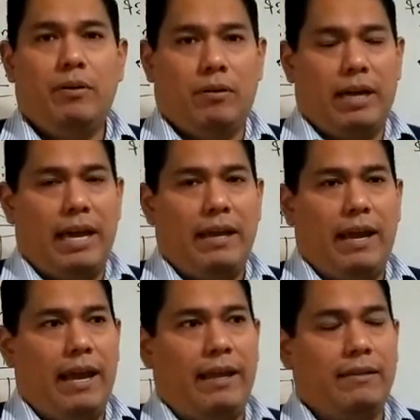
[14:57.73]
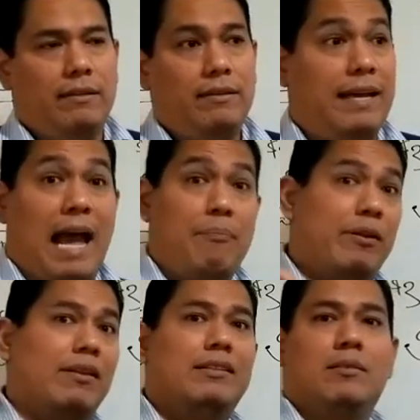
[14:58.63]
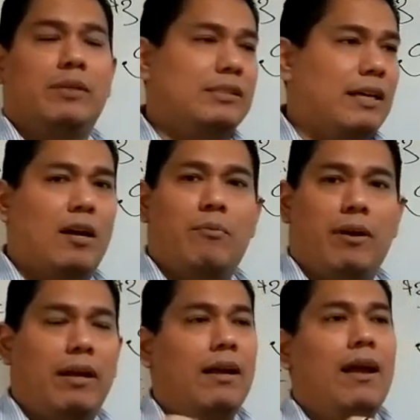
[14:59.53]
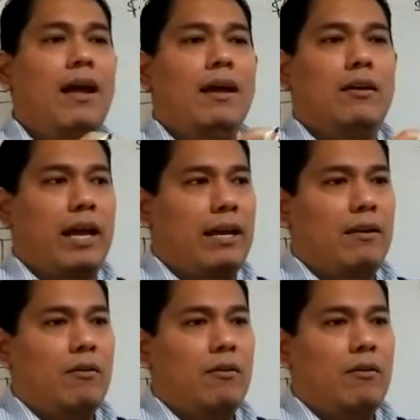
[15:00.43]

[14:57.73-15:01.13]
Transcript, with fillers: okay, and capitalism is set up, right? Okay,